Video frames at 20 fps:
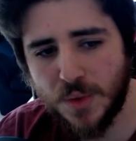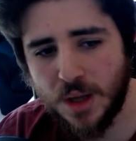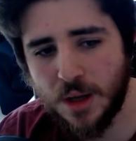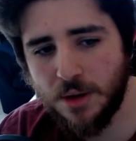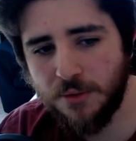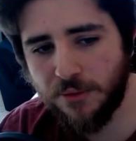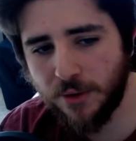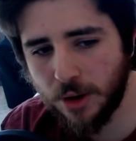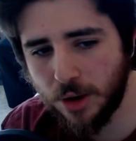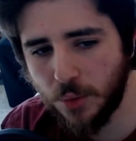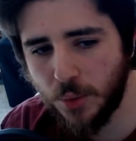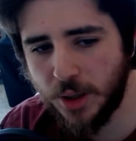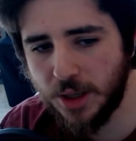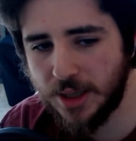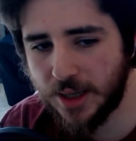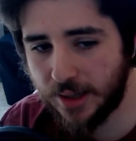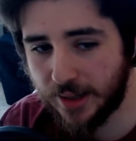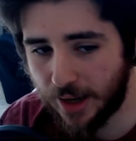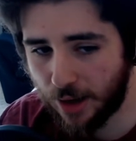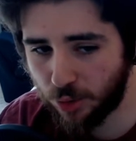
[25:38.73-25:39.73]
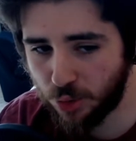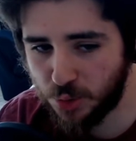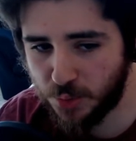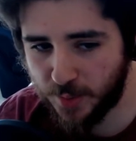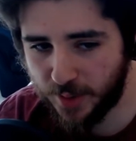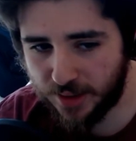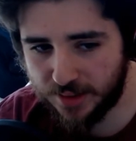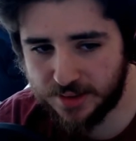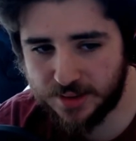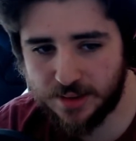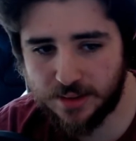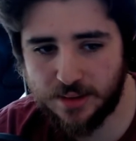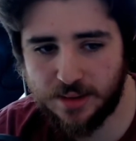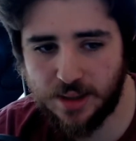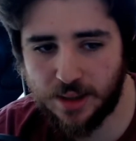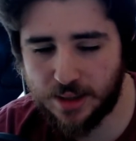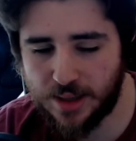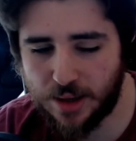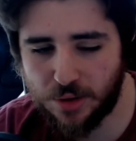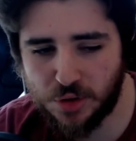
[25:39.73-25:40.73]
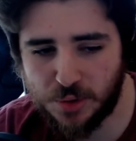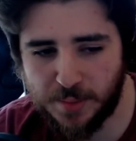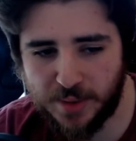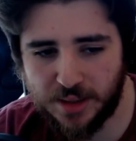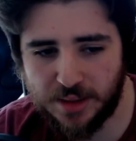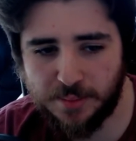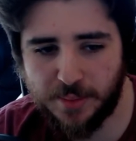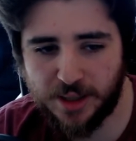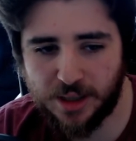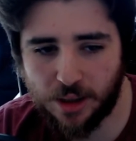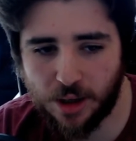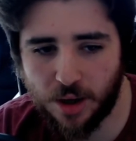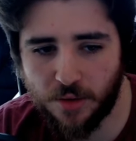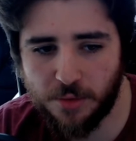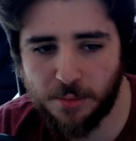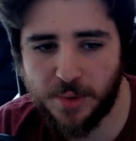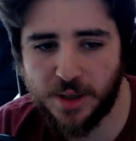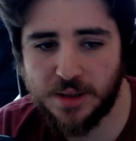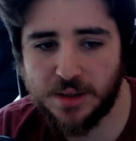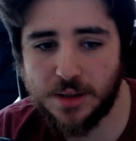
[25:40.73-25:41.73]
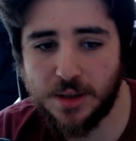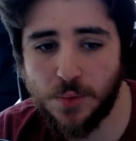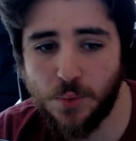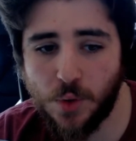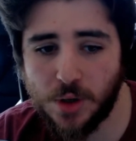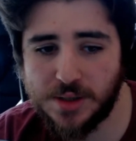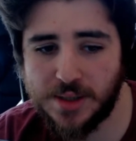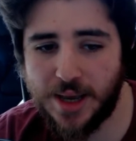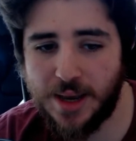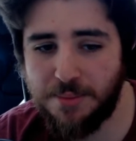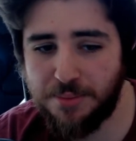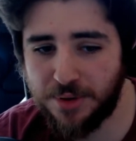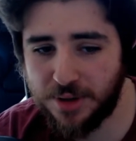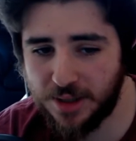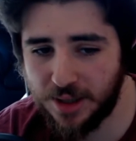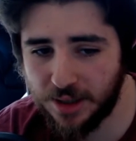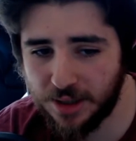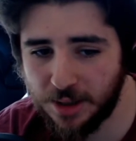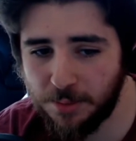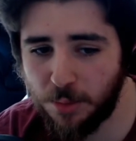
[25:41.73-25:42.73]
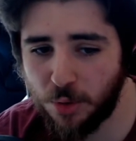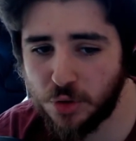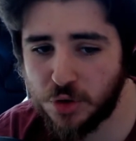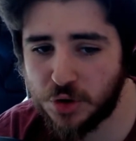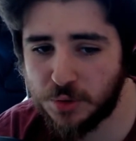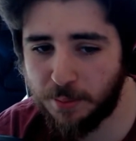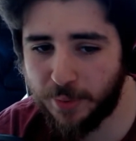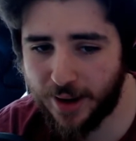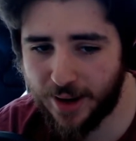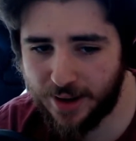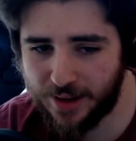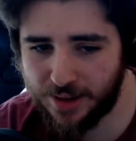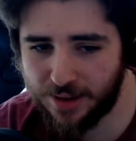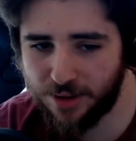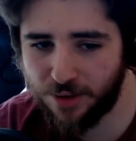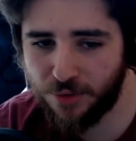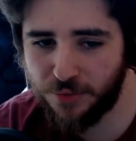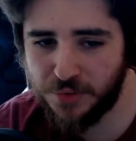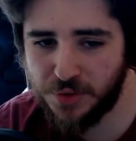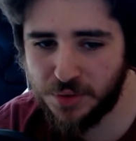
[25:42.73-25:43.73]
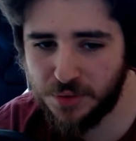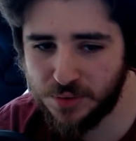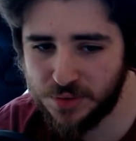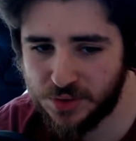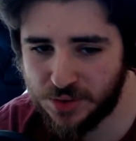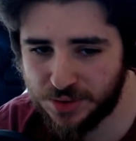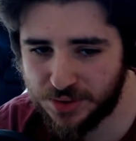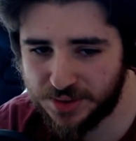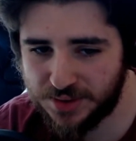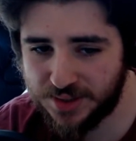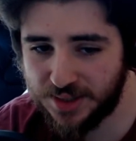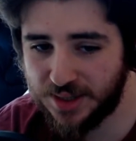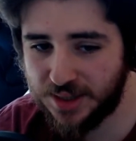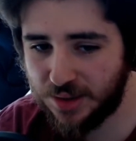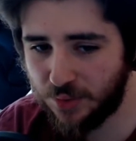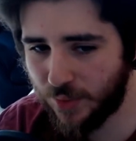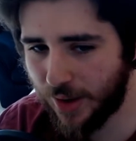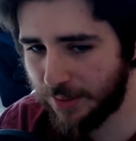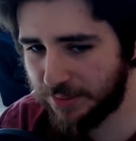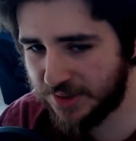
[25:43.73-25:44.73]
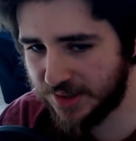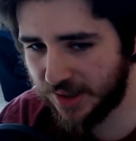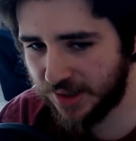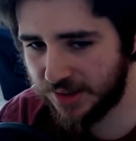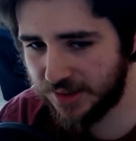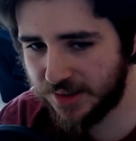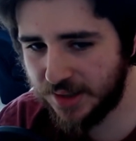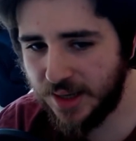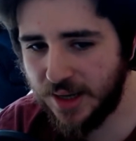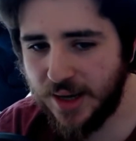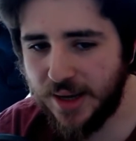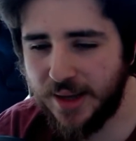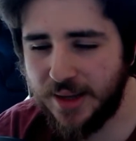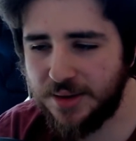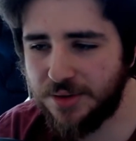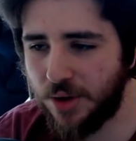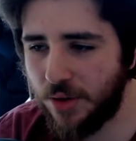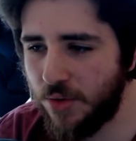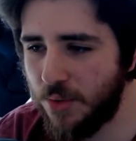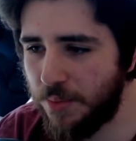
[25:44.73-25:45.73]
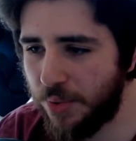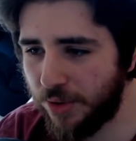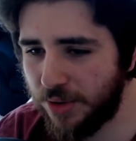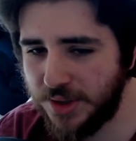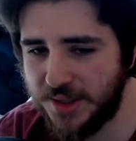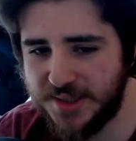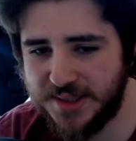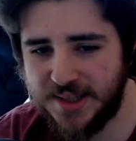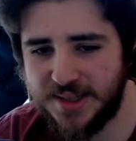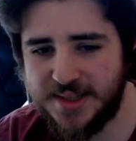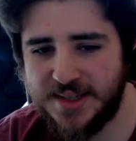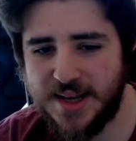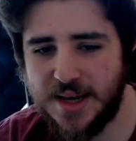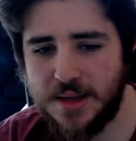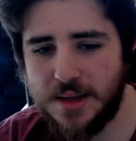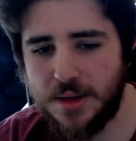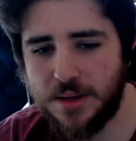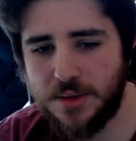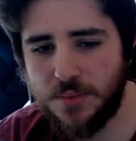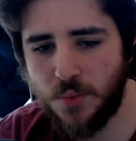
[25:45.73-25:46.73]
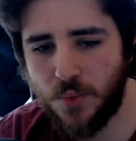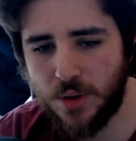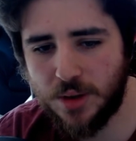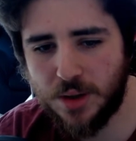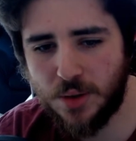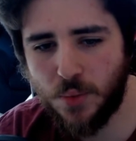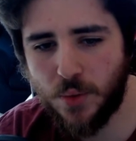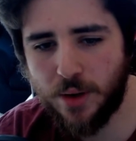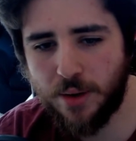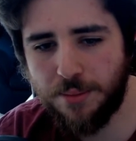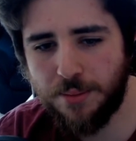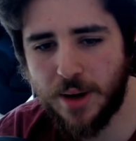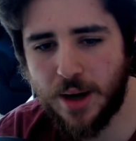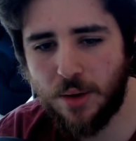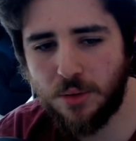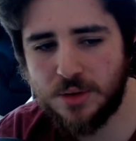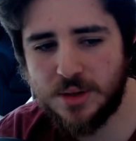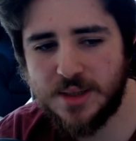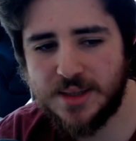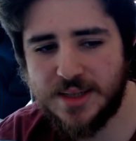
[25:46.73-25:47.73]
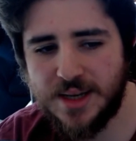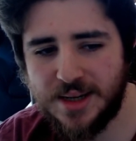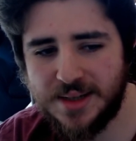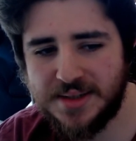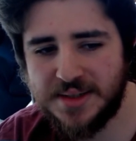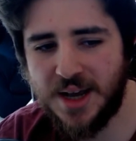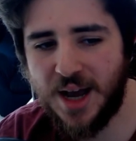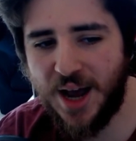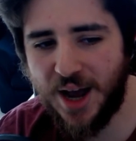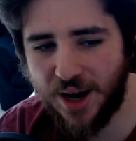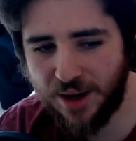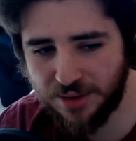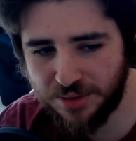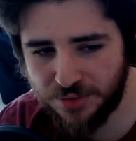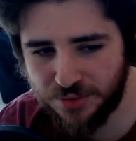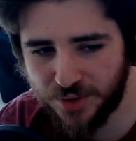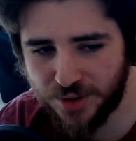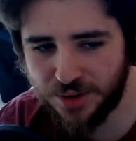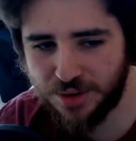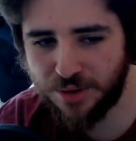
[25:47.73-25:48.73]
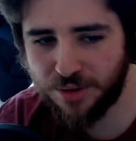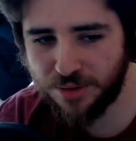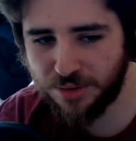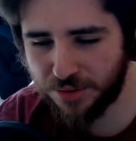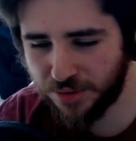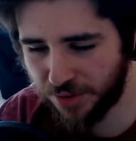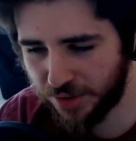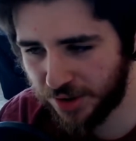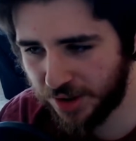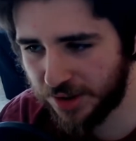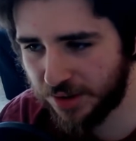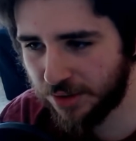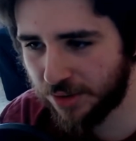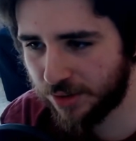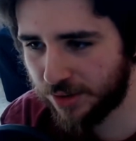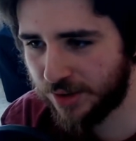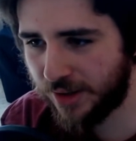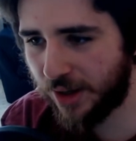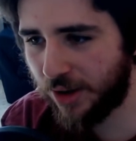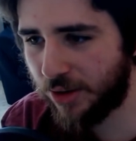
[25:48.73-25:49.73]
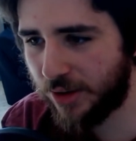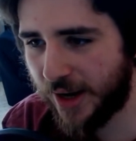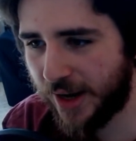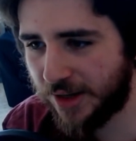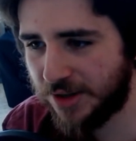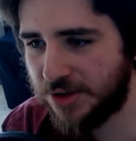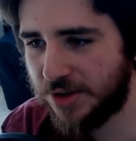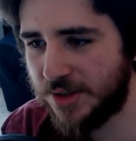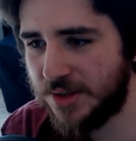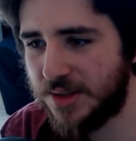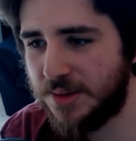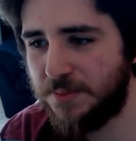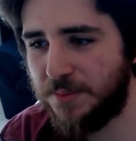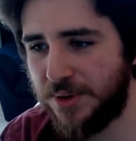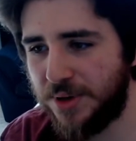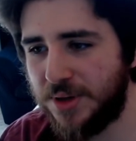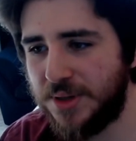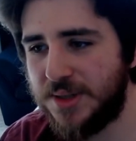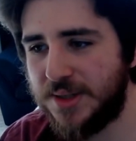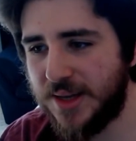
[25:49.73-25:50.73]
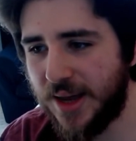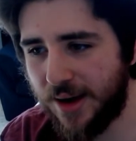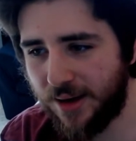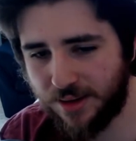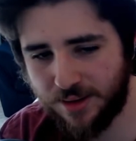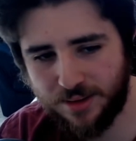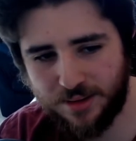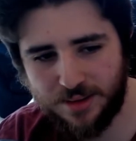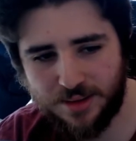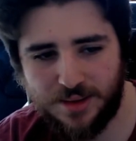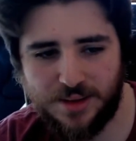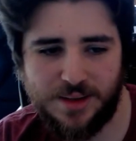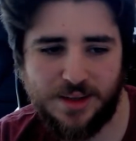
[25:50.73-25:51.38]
Following the announcement by the government, there was a predictable spike of users in the website. There are reports that said that there were about 600 concurrent connections per second.